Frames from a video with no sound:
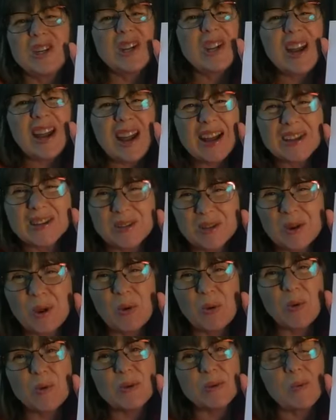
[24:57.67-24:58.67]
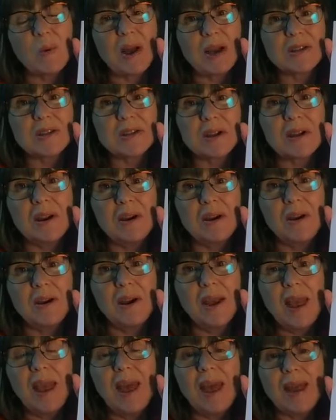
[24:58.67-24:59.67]
She didn't actually know who was watching
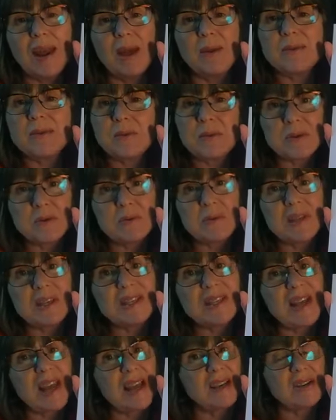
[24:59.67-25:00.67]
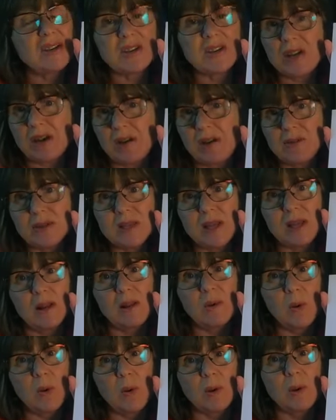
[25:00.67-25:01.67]
her, and I was always really sad because she never said
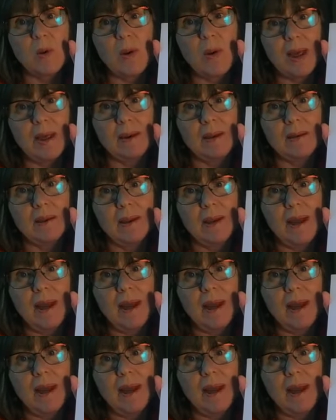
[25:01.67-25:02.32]
hello to Gwen.